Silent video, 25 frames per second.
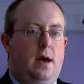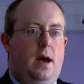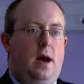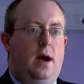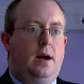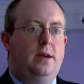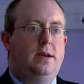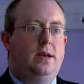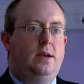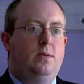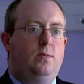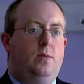
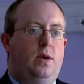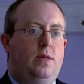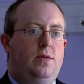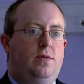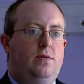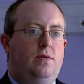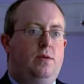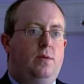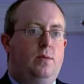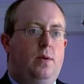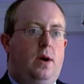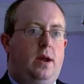Iodine
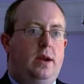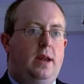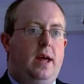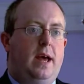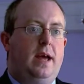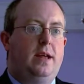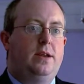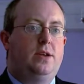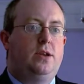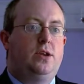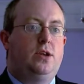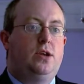131
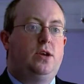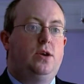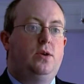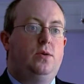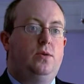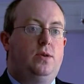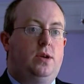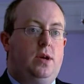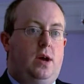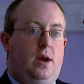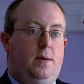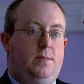has two
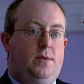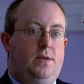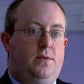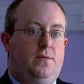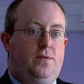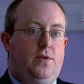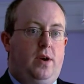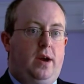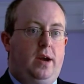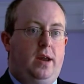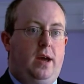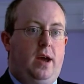types of
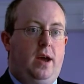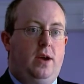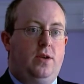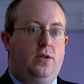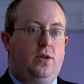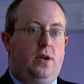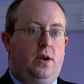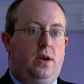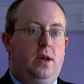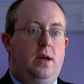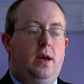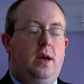
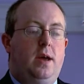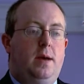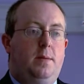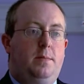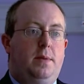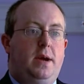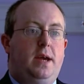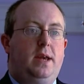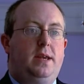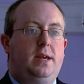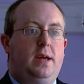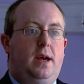radiation,
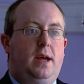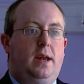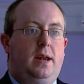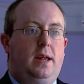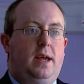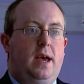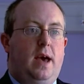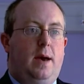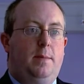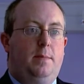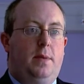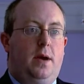beta and
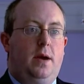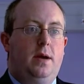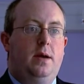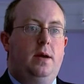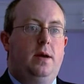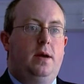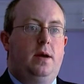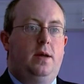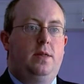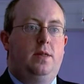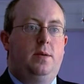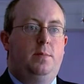gamma.
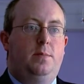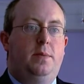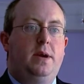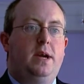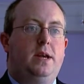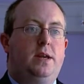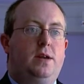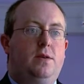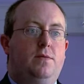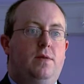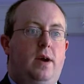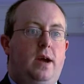The
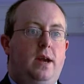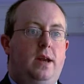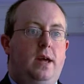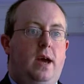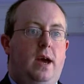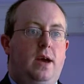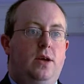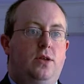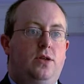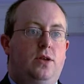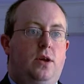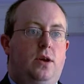beta
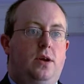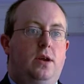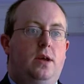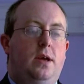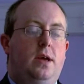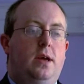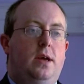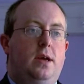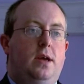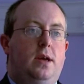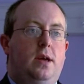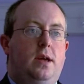radiation
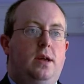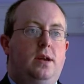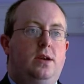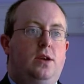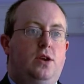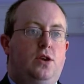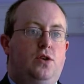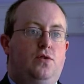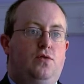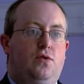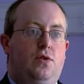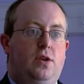
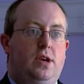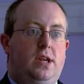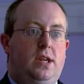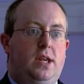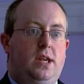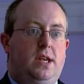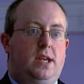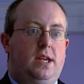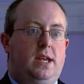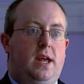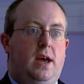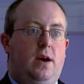destroys
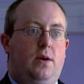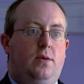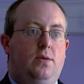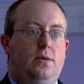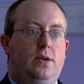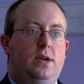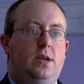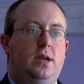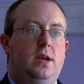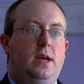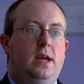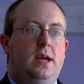the
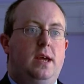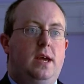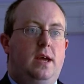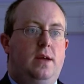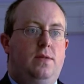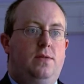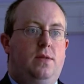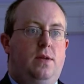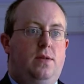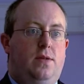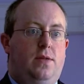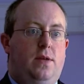cells
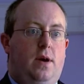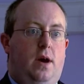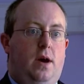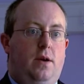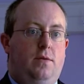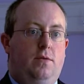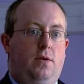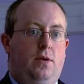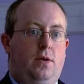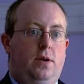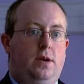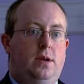in the
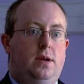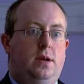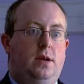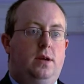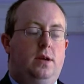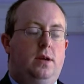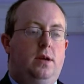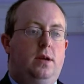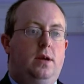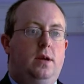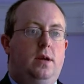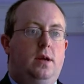thyroid,
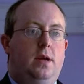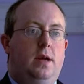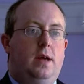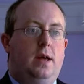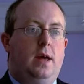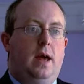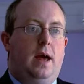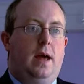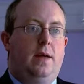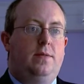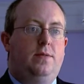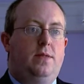
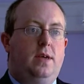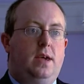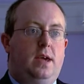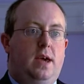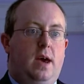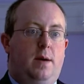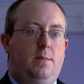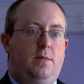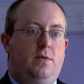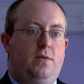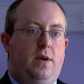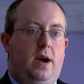and the
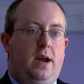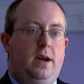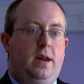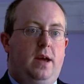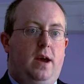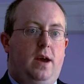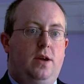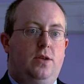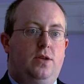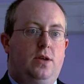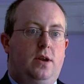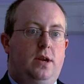gamma
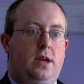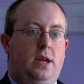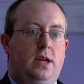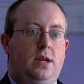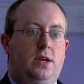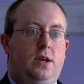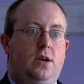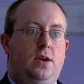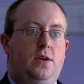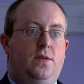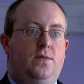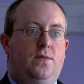radiation
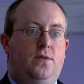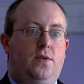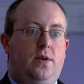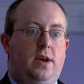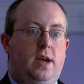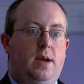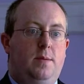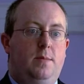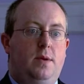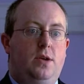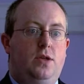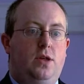is used for
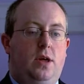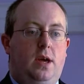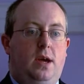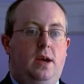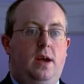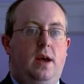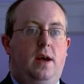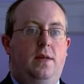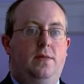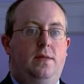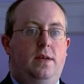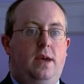
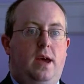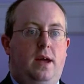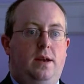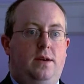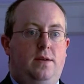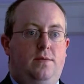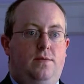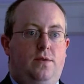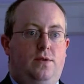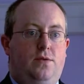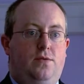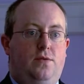imaging at the end
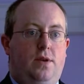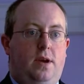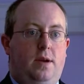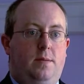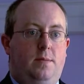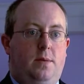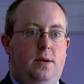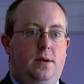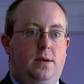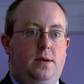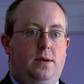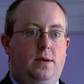of the
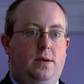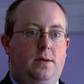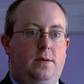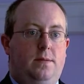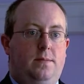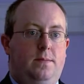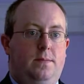treatment.